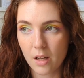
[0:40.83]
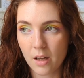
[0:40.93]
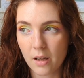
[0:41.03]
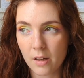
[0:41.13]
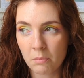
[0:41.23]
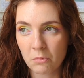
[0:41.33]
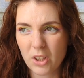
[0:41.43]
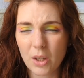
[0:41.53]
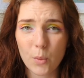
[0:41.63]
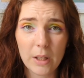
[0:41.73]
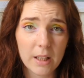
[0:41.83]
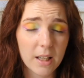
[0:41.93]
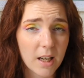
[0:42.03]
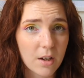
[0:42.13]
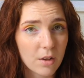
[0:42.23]
um, really quickly
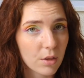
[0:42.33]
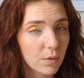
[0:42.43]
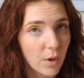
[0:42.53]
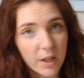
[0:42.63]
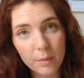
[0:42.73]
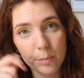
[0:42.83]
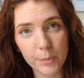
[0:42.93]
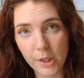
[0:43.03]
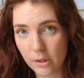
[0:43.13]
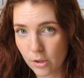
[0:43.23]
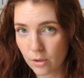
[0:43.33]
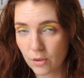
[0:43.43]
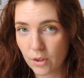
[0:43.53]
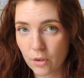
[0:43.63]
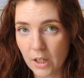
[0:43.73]
kind of throwing a blush through
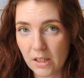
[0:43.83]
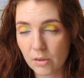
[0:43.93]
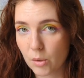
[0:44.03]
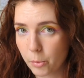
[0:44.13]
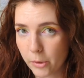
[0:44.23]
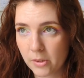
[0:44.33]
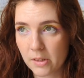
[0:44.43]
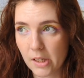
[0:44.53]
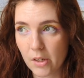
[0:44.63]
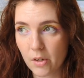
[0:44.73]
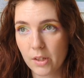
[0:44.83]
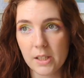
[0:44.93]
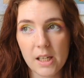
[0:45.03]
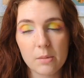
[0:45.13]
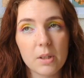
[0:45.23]
the crease or a bronzer on the
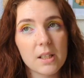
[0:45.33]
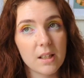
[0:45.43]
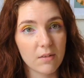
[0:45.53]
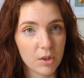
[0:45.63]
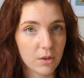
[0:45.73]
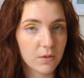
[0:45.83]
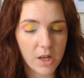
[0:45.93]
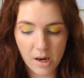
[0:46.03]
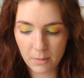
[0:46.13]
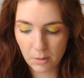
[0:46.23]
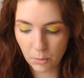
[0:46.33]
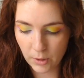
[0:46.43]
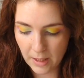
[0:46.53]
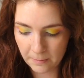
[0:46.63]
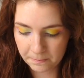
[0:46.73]
days where I didn't have a lot of time in the
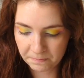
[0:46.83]
morning